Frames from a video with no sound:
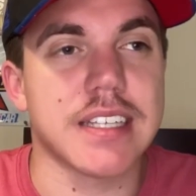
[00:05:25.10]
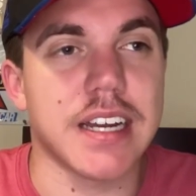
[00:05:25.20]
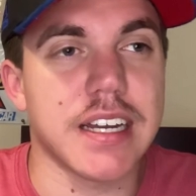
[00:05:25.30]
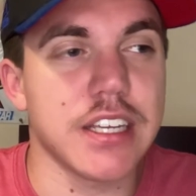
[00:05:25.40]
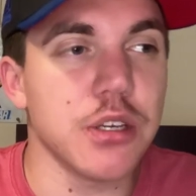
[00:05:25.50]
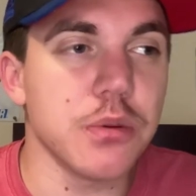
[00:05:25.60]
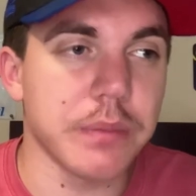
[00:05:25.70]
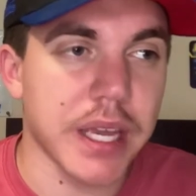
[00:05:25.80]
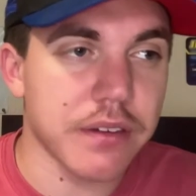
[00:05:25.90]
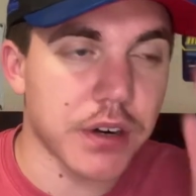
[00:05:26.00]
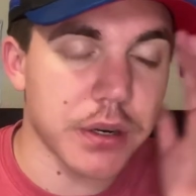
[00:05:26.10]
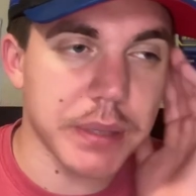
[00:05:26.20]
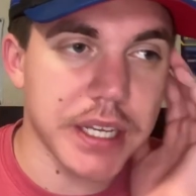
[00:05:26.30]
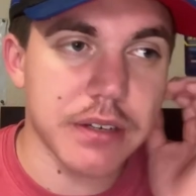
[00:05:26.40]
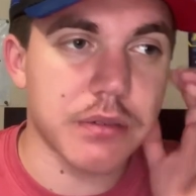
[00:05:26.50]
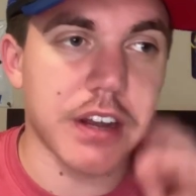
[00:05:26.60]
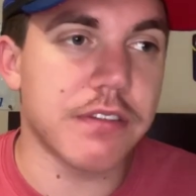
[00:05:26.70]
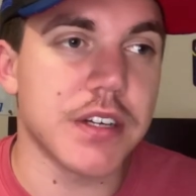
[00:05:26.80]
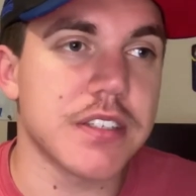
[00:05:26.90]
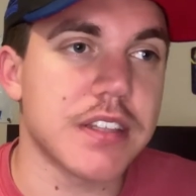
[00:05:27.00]
you may have heard me
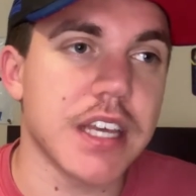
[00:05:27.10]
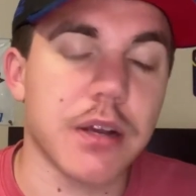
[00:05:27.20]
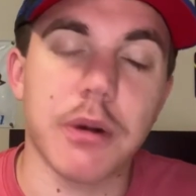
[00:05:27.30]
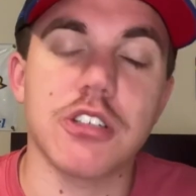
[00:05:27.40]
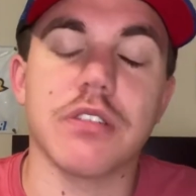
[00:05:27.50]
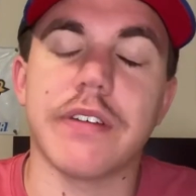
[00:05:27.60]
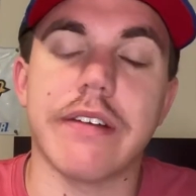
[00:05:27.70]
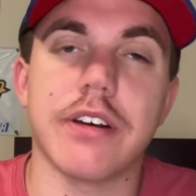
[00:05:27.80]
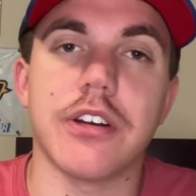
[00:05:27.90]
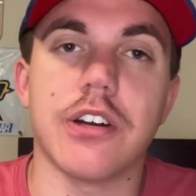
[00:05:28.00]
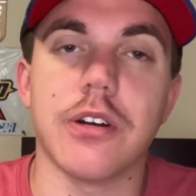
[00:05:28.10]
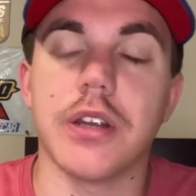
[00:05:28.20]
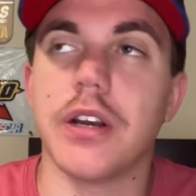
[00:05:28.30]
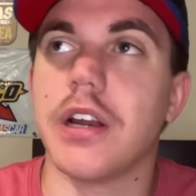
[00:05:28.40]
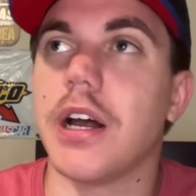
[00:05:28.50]
reference the commercial 500 earlier.